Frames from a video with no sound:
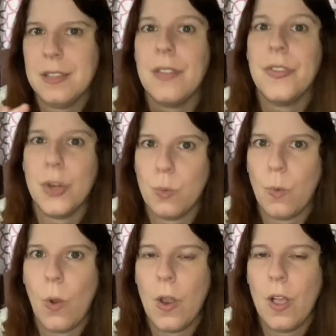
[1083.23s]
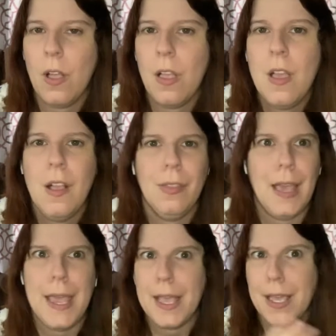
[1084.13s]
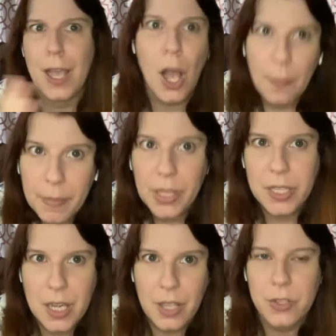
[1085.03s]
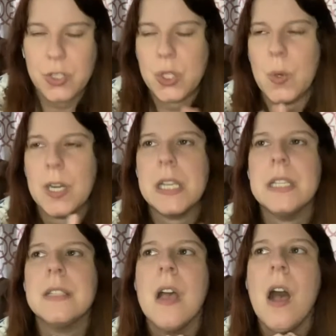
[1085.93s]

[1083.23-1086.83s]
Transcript: that they're royal, like a million other stories.